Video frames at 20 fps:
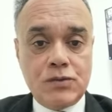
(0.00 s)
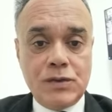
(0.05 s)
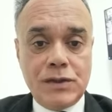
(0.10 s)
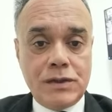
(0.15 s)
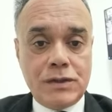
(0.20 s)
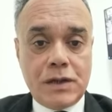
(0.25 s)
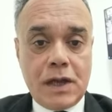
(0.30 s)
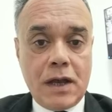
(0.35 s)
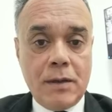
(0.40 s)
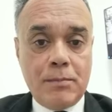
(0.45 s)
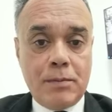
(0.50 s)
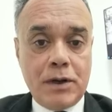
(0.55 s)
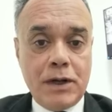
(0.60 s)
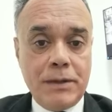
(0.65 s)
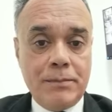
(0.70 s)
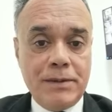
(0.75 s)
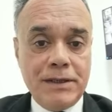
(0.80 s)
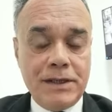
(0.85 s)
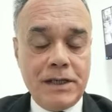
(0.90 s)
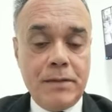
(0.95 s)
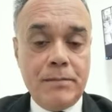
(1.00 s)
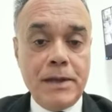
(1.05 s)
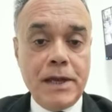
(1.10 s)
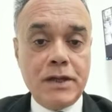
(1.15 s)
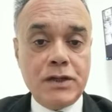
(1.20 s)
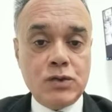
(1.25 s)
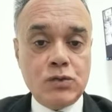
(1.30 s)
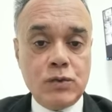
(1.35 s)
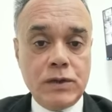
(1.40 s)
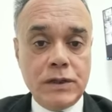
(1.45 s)
with
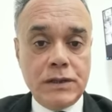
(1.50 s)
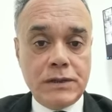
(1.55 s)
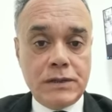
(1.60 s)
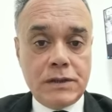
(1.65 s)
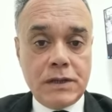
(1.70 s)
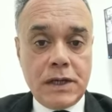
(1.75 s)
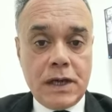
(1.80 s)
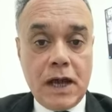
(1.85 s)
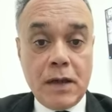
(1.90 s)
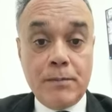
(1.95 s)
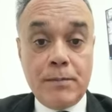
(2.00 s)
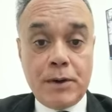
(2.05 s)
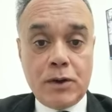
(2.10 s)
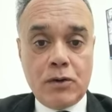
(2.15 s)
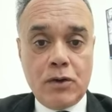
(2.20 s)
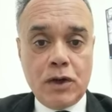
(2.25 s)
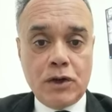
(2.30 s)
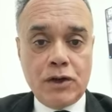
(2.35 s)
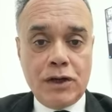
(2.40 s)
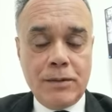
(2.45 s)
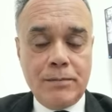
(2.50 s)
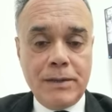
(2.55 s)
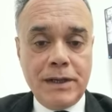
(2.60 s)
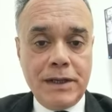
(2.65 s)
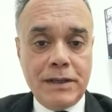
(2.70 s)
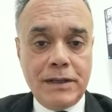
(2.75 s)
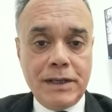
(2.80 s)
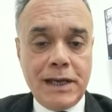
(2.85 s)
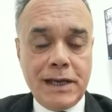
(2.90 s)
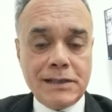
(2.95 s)
hyperlipidemias, with
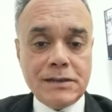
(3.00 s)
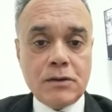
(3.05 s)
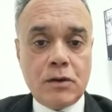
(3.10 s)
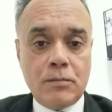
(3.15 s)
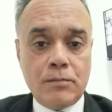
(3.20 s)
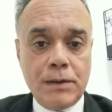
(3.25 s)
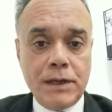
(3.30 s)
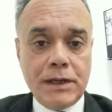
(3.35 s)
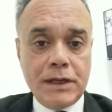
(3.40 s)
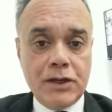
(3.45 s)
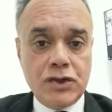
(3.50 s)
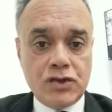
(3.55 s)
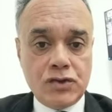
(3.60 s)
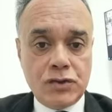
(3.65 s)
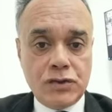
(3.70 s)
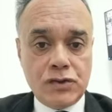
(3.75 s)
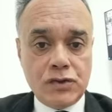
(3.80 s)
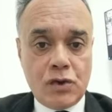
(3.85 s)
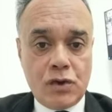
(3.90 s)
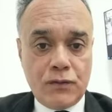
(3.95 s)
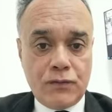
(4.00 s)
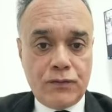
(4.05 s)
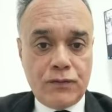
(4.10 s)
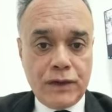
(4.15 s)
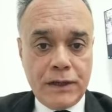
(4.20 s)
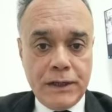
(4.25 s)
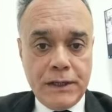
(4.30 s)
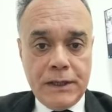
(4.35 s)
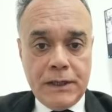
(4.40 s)
hypercoagulability as complications of